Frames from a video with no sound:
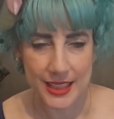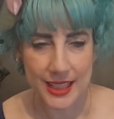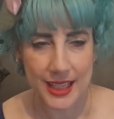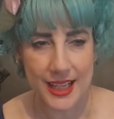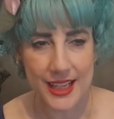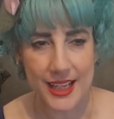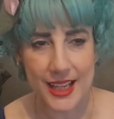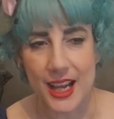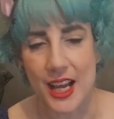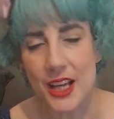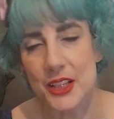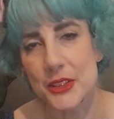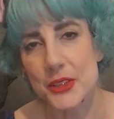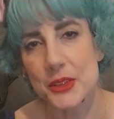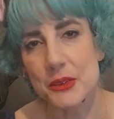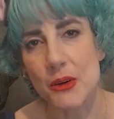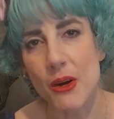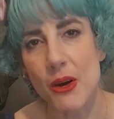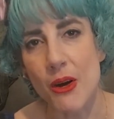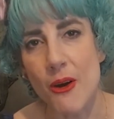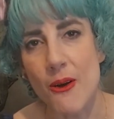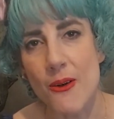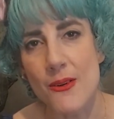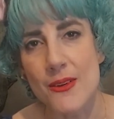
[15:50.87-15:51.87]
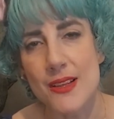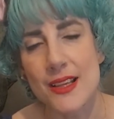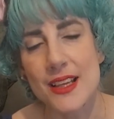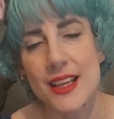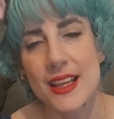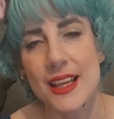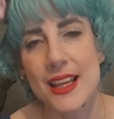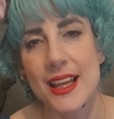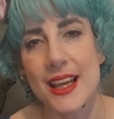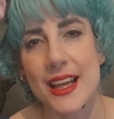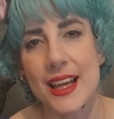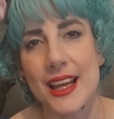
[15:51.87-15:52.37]
I hug you all
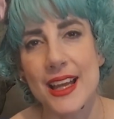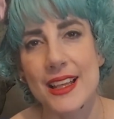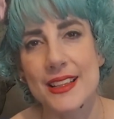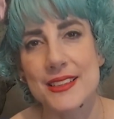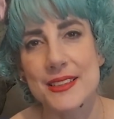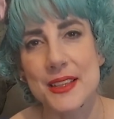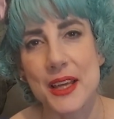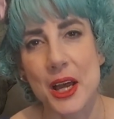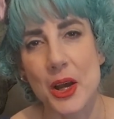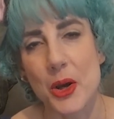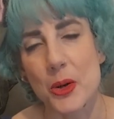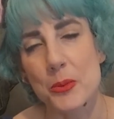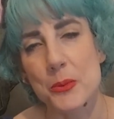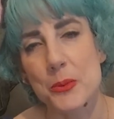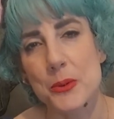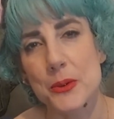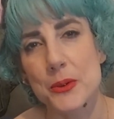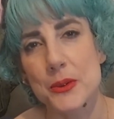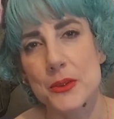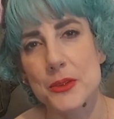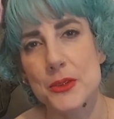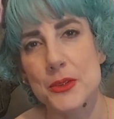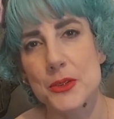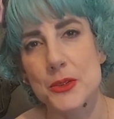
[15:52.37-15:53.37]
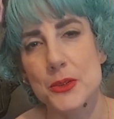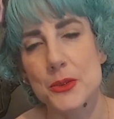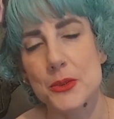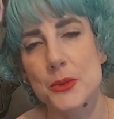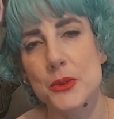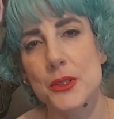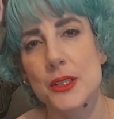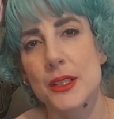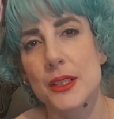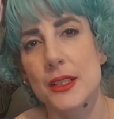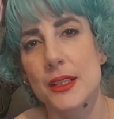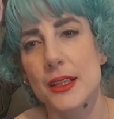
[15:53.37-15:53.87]
and I hope you
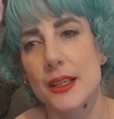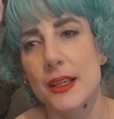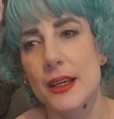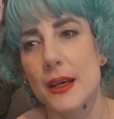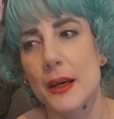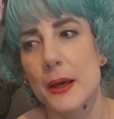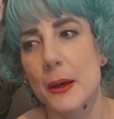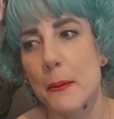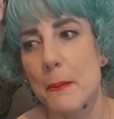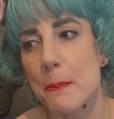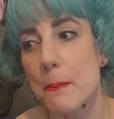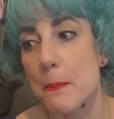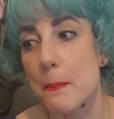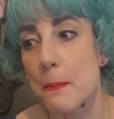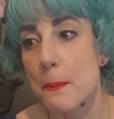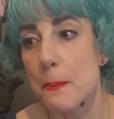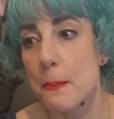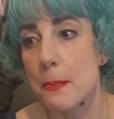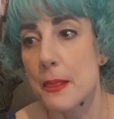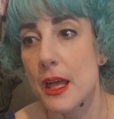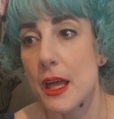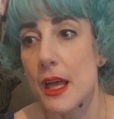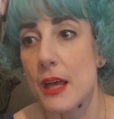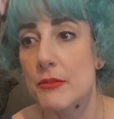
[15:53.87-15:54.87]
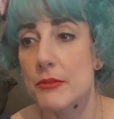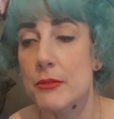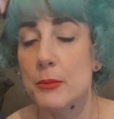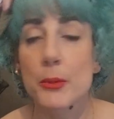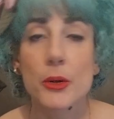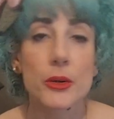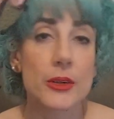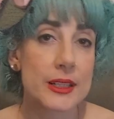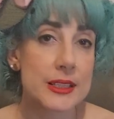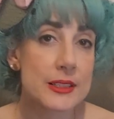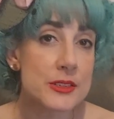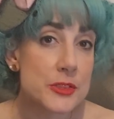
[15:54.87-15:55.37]
to have
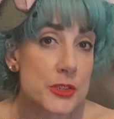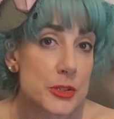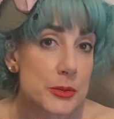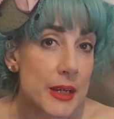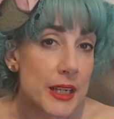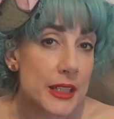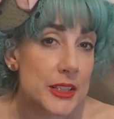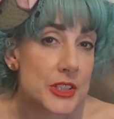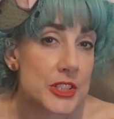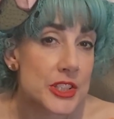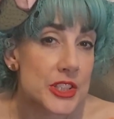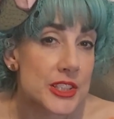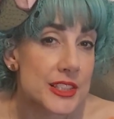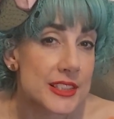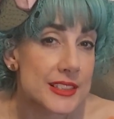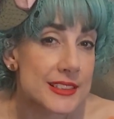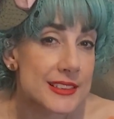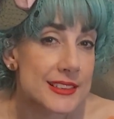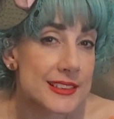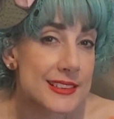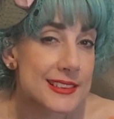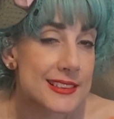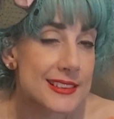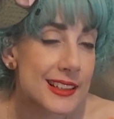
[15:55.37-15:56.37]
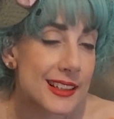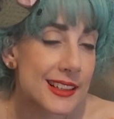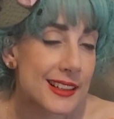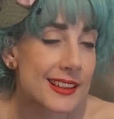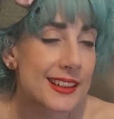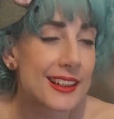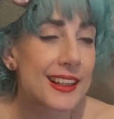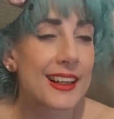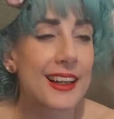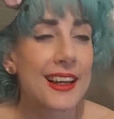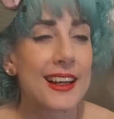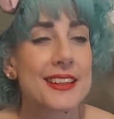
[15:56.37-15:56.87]
more interactions
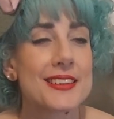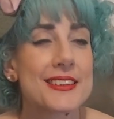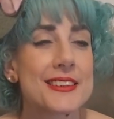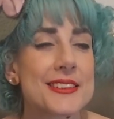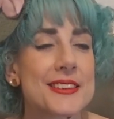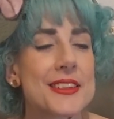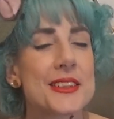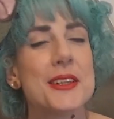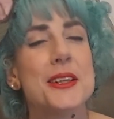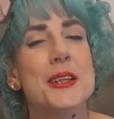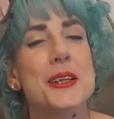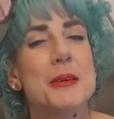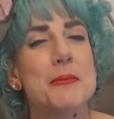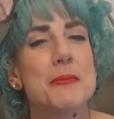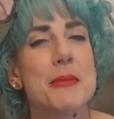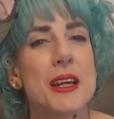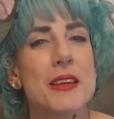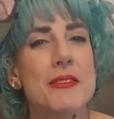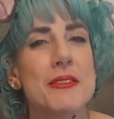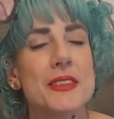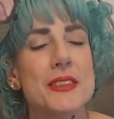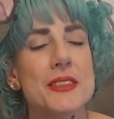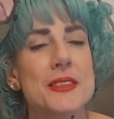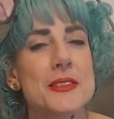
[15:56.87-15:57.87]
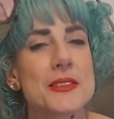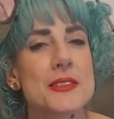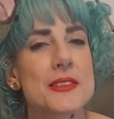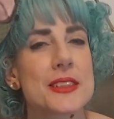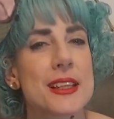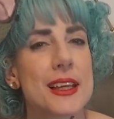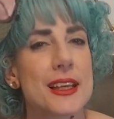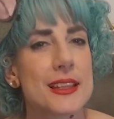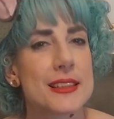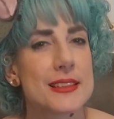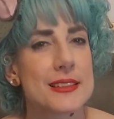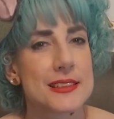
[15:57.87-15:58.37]
under my videos,
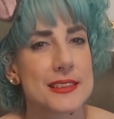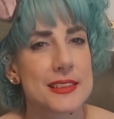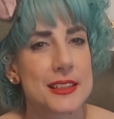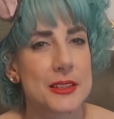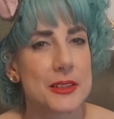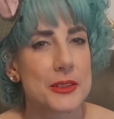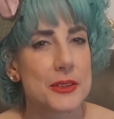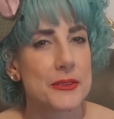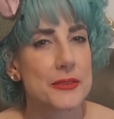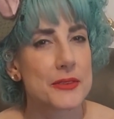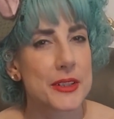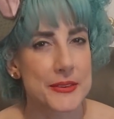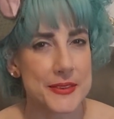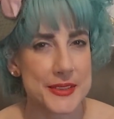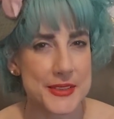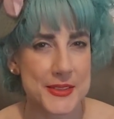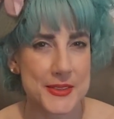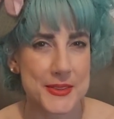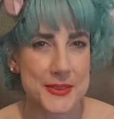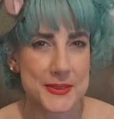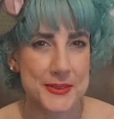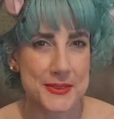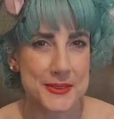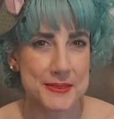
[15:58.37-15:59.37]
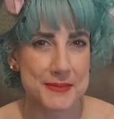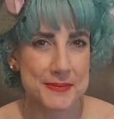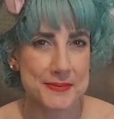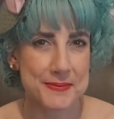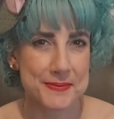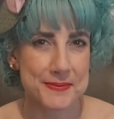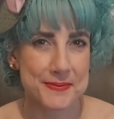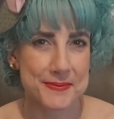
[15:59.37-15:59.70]
and see you very soon.